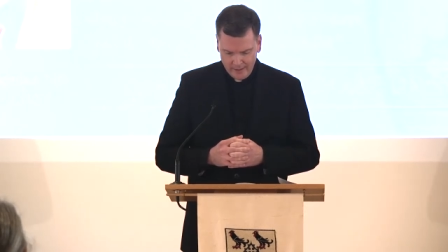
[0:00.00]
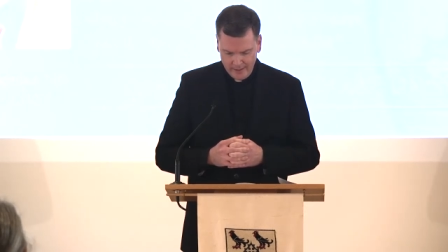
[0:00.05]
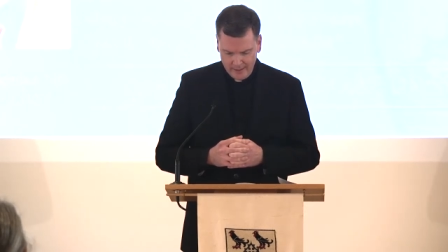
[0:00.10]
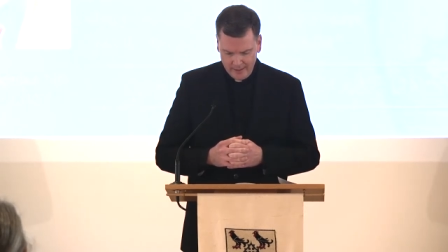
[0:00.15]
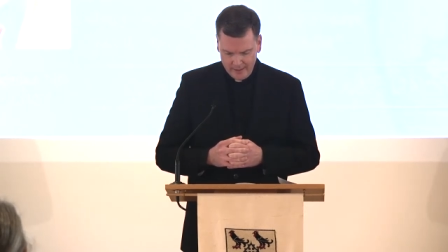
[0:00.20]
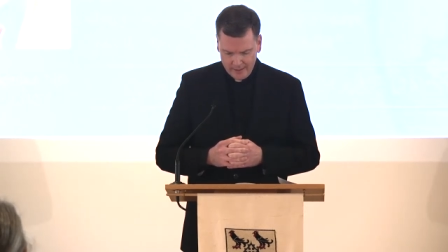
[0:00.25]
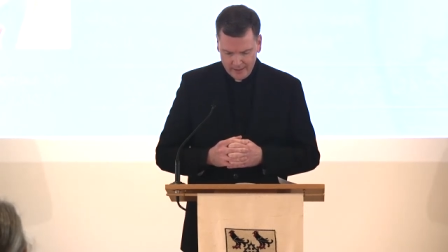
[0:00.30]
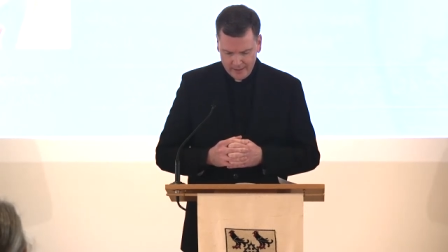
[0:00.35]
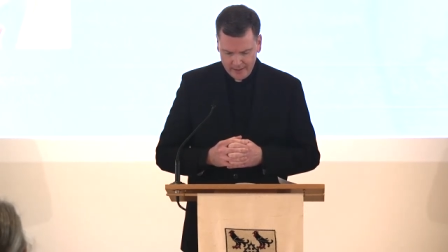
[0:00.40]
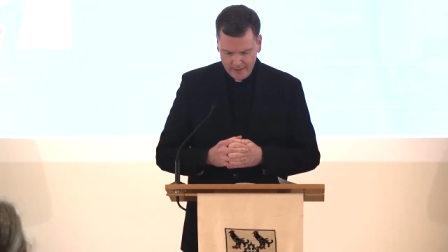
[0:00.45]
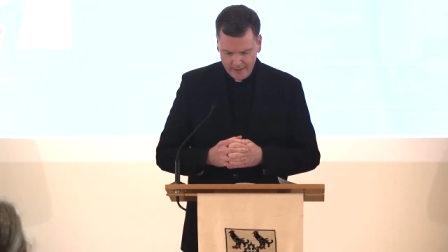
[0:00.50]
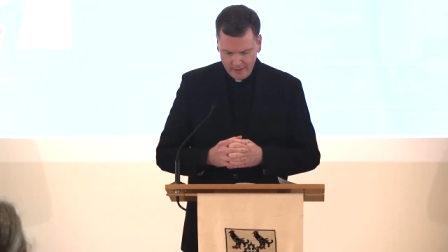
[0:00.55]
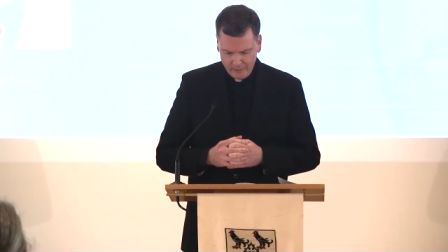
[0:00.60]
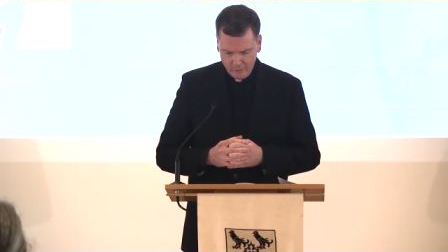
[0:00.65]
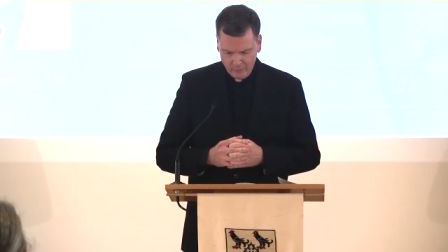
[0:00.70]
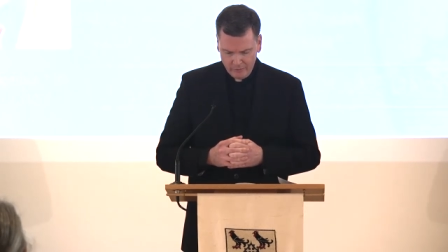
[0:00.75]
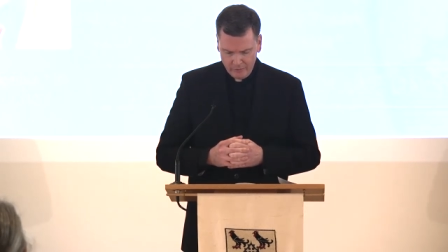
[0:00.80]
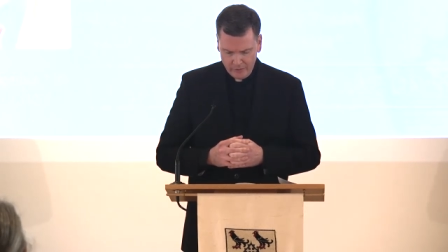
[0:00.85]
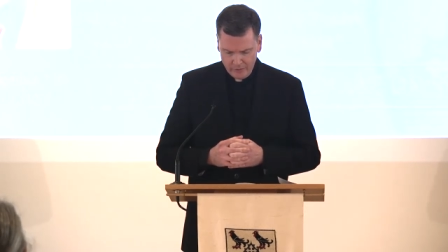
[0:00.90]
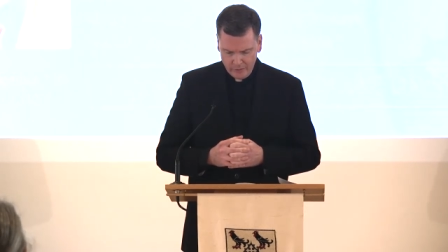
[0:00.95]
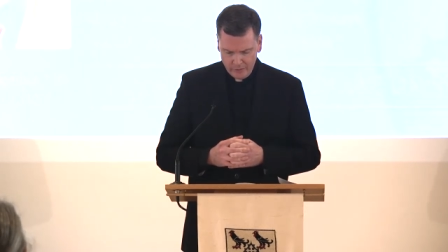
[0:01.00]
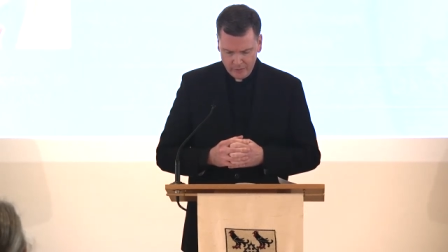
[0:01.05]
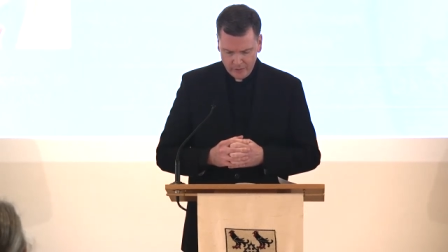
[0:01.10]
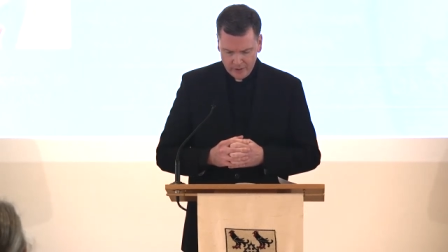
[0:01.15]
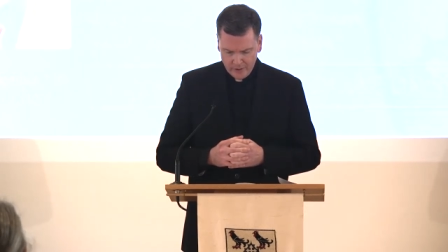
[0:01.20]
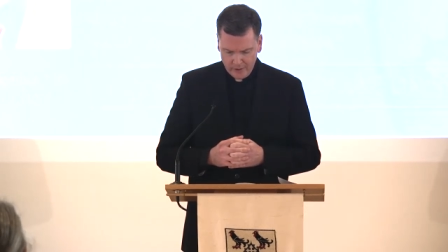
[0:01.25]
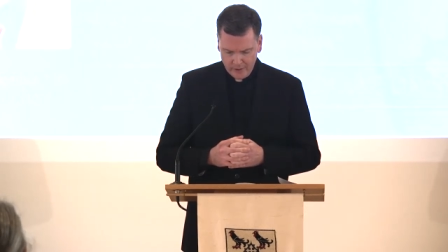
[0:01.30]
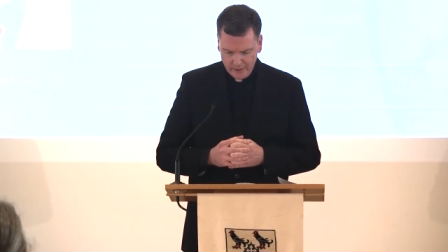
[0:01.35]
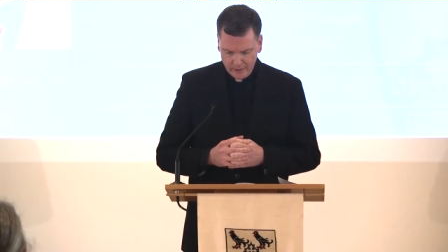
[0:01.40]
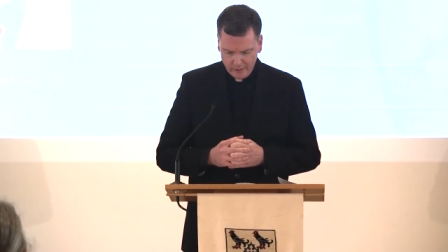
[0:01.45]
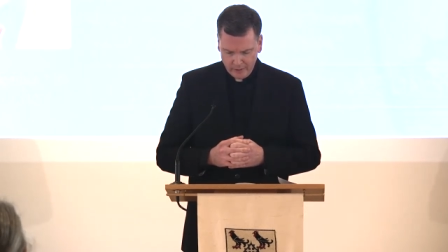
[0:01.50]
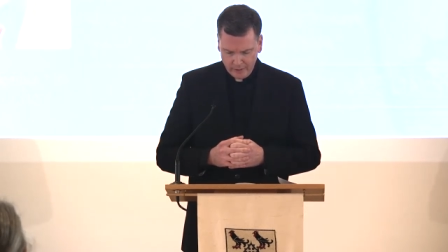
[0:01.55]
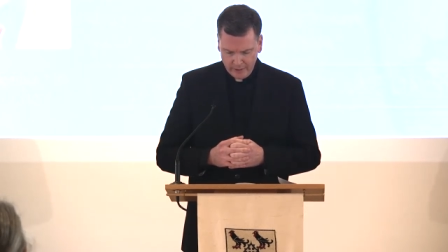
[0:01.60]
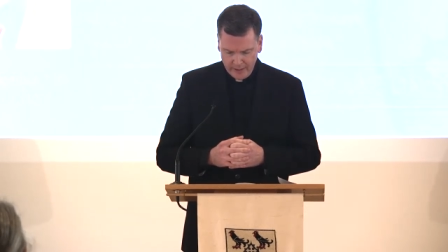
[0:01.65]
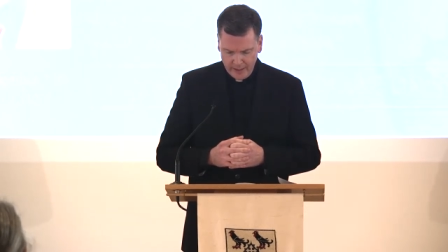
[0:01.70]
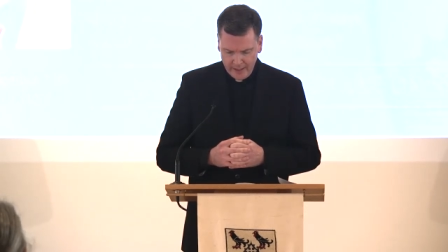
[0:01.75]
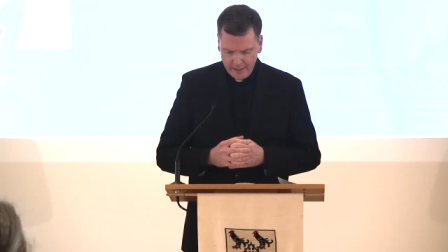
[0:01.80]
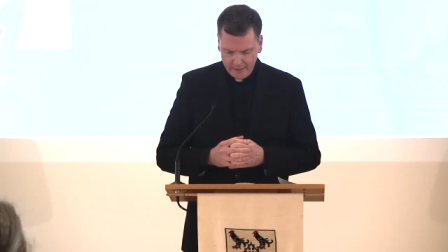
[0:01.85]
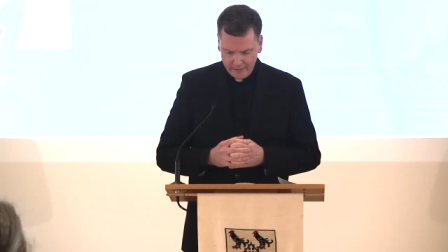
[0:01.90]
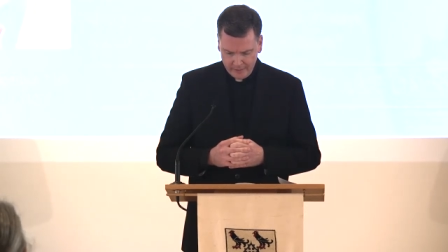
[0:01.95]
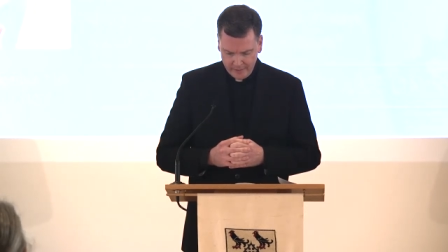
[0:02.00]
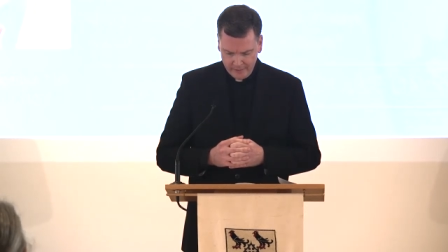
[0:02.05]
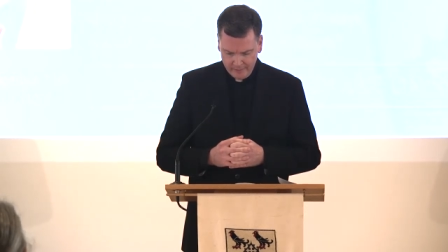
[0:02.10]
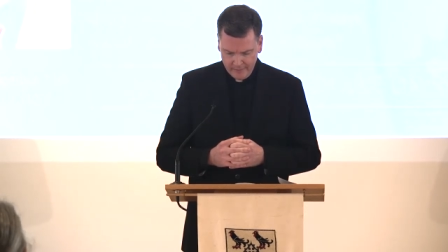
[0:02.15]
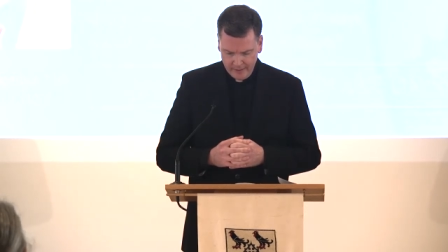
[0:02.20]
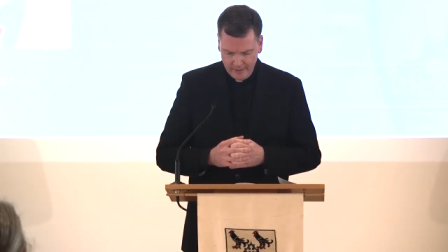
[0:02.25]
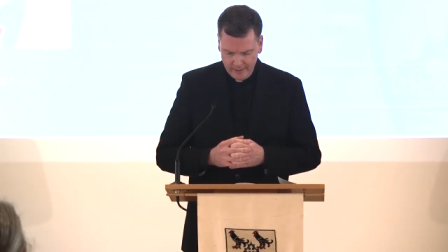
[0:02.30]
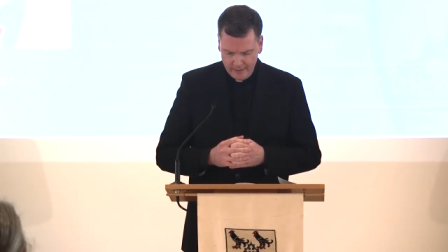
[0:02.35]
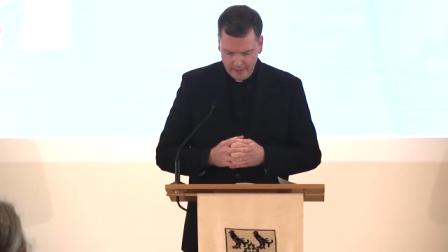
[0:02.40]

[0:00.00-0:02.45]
as the Review's literary editor,